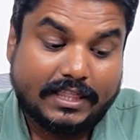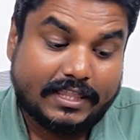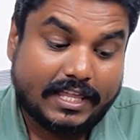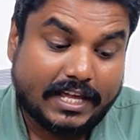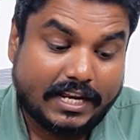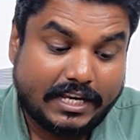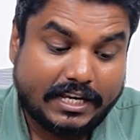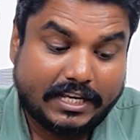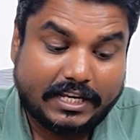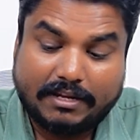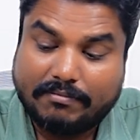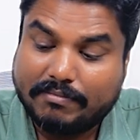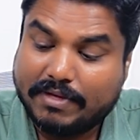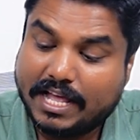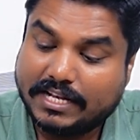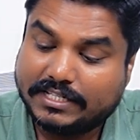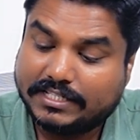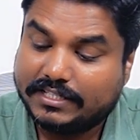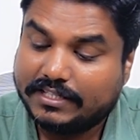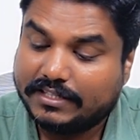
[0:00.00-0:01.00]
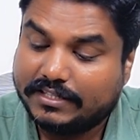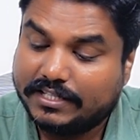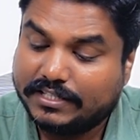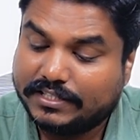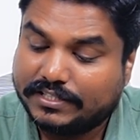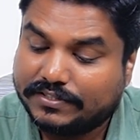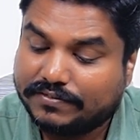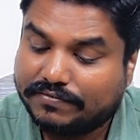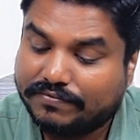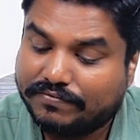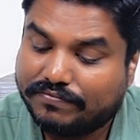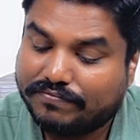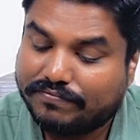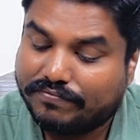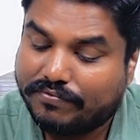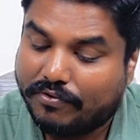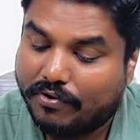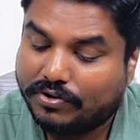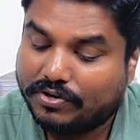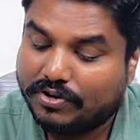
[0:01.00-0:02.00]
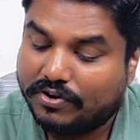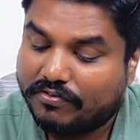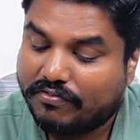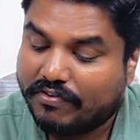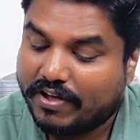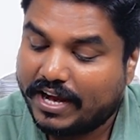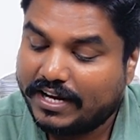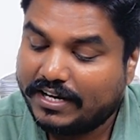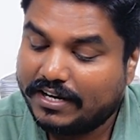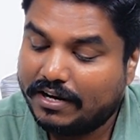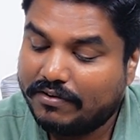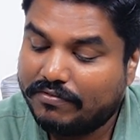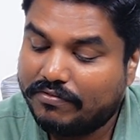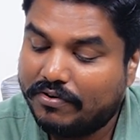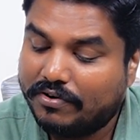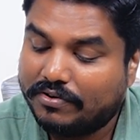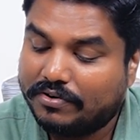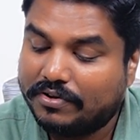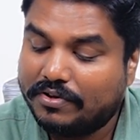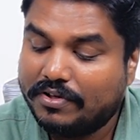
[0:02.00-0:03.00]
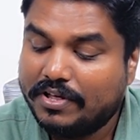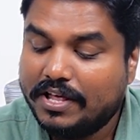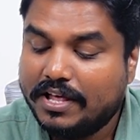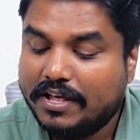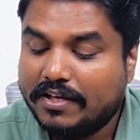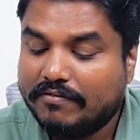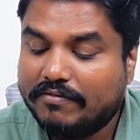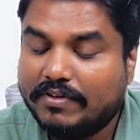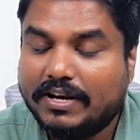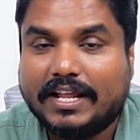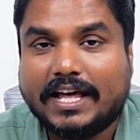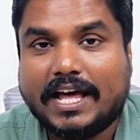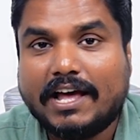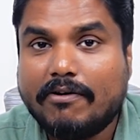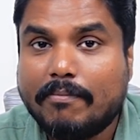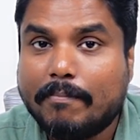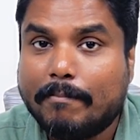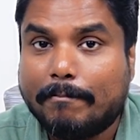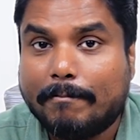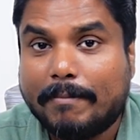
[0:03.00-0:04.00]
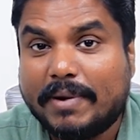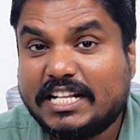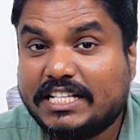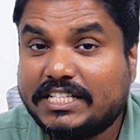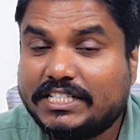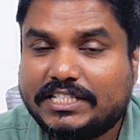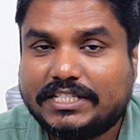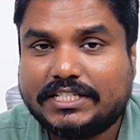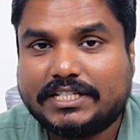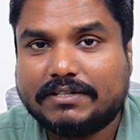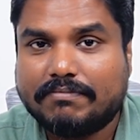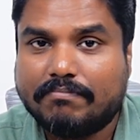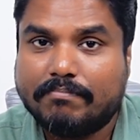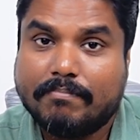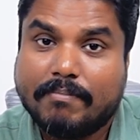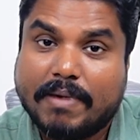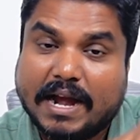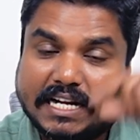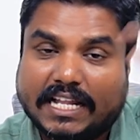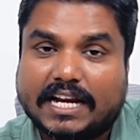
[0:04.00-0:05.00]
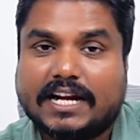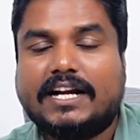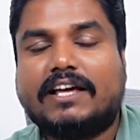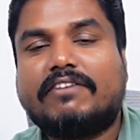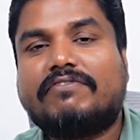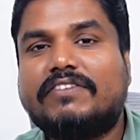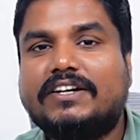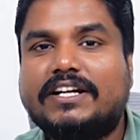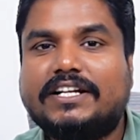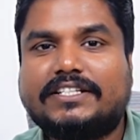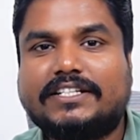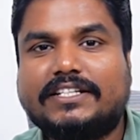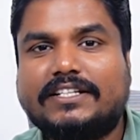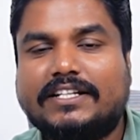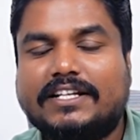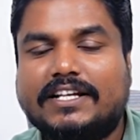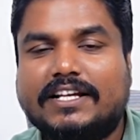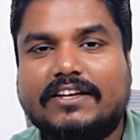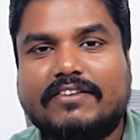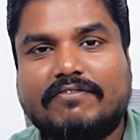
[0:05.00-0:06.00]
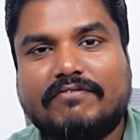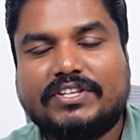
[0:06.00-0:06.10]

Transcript: Then imagine this photo, final photo will have much better definition,